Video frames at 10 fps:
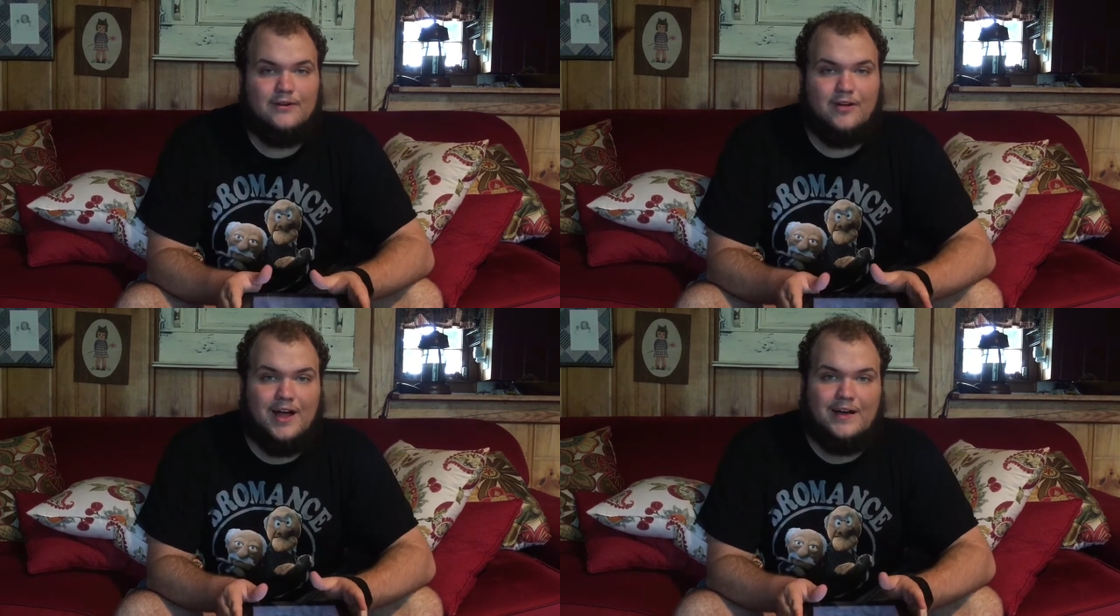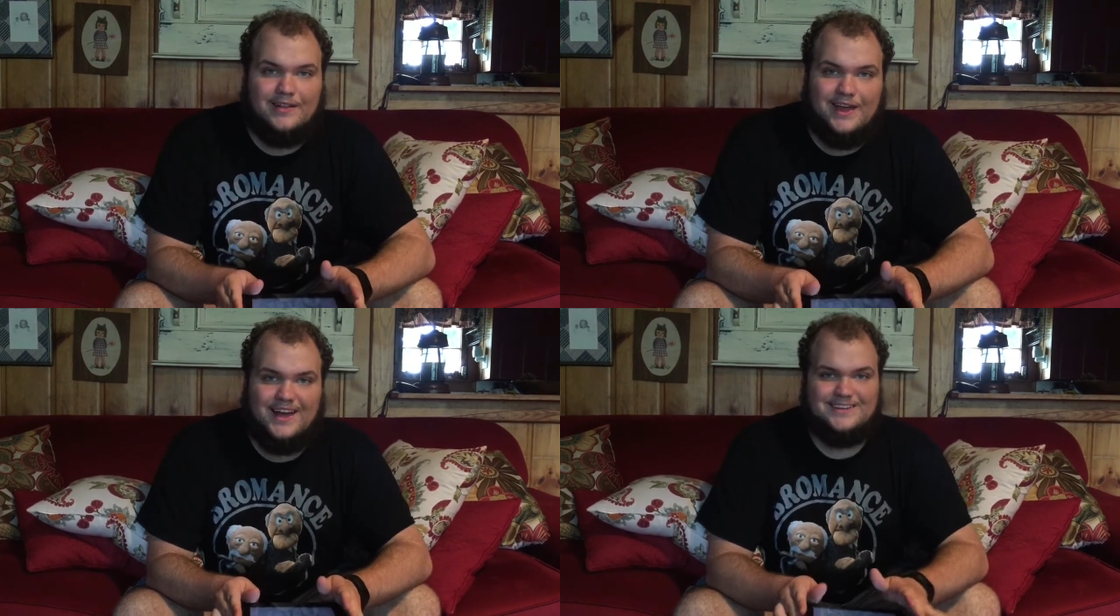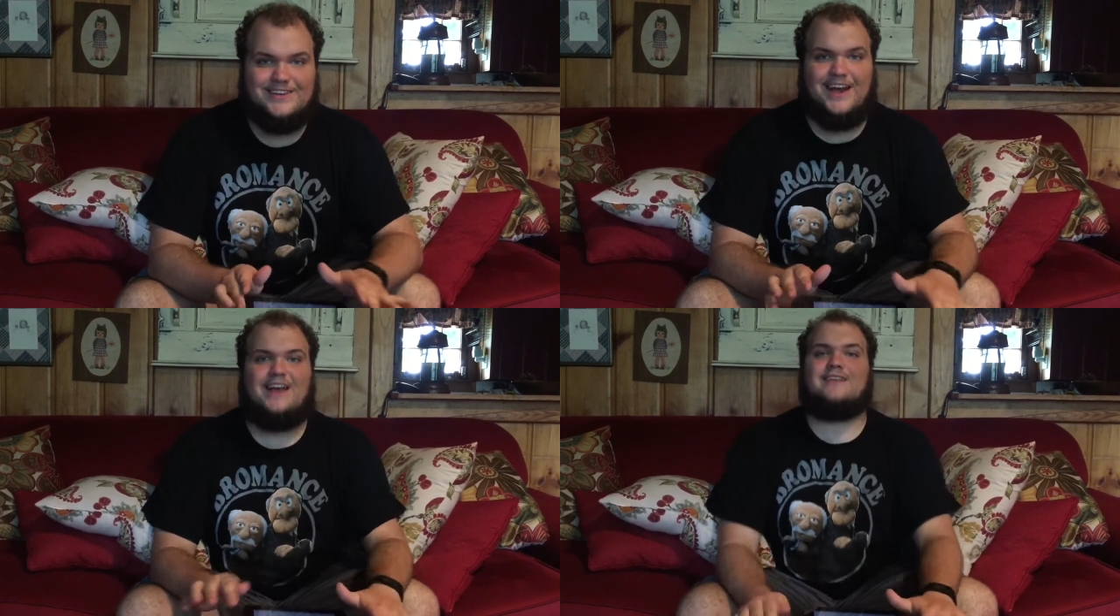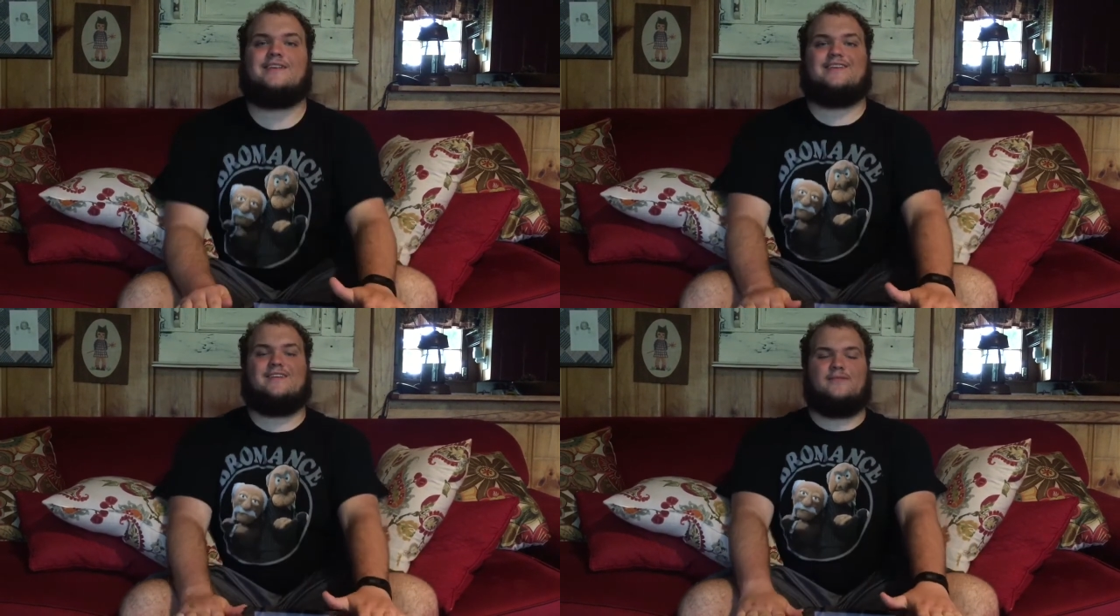Well, I'm glad you asked.
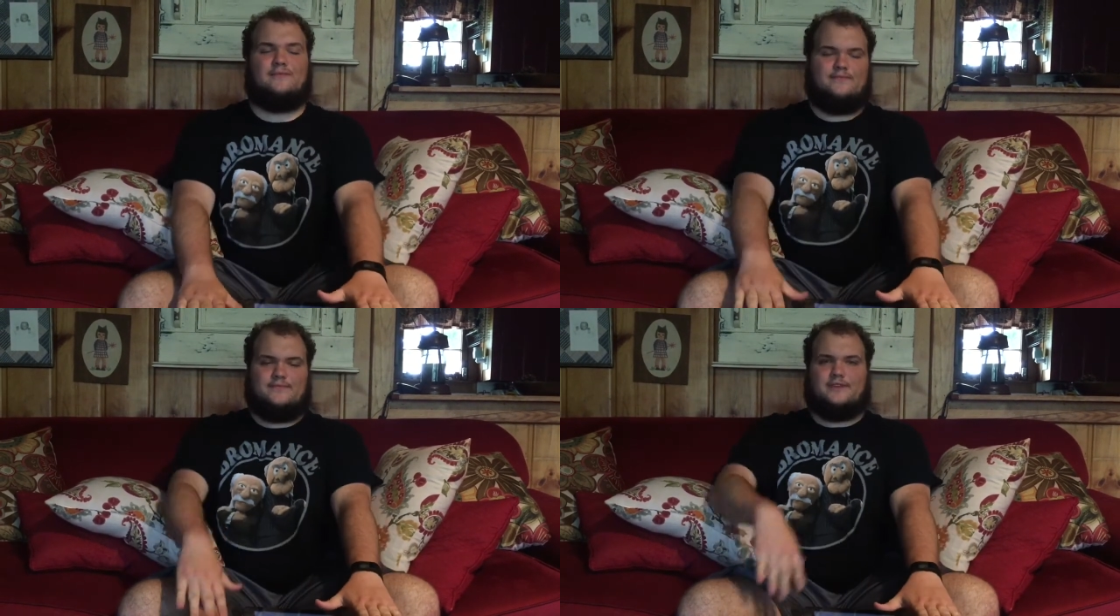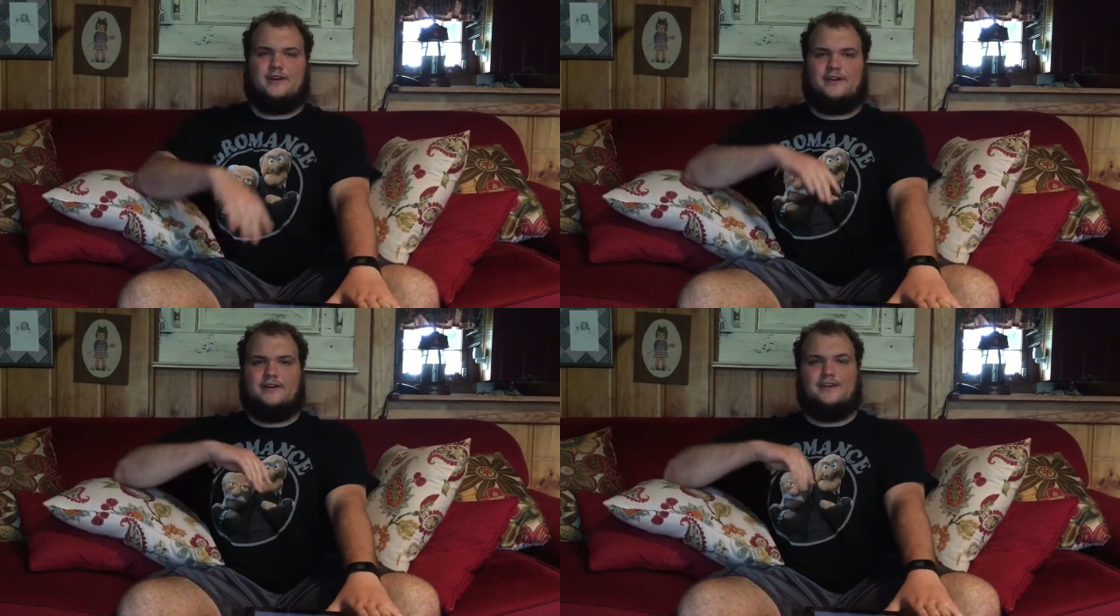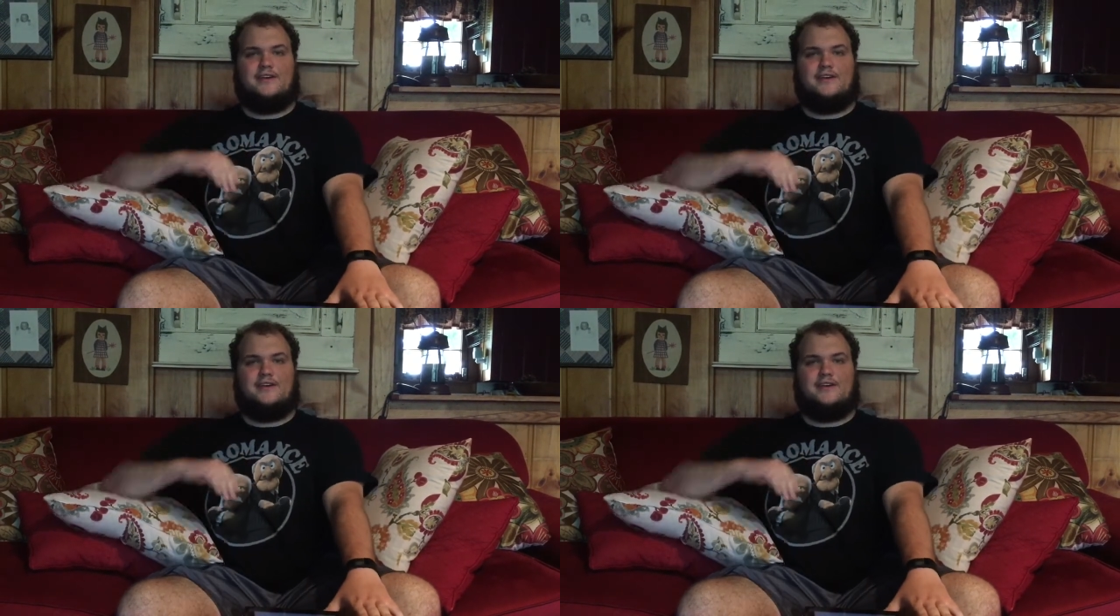Sorry.